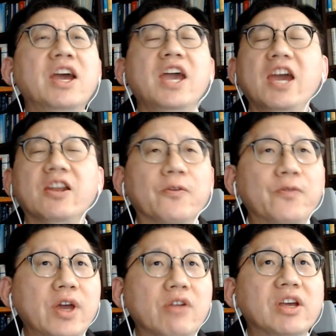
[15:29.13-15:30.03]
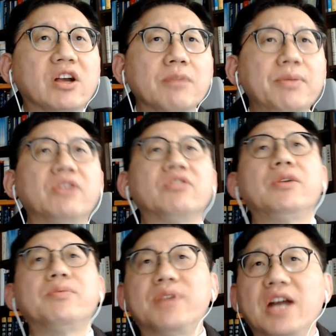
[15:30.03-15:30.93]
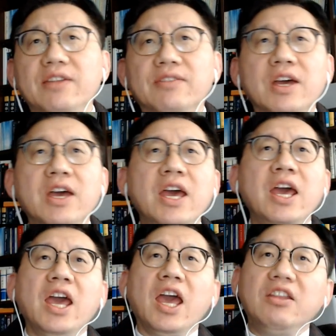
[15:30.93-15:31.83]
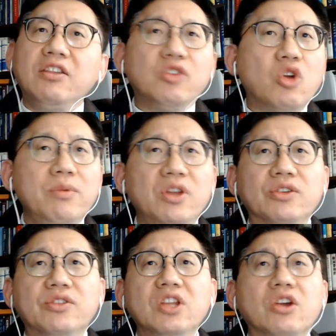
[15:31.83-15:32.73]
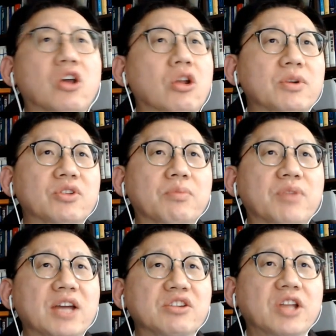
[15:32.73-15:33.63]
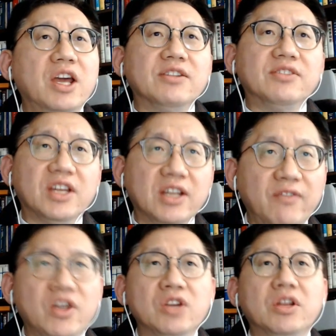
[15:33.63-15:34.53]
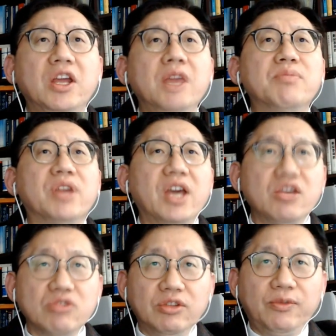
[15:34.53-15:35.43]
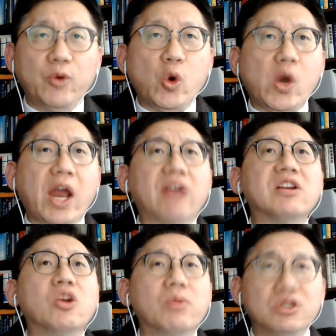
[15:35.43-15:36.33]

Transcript: at a fairly competitive price. And this dominance in the global supply chain has significant implications for global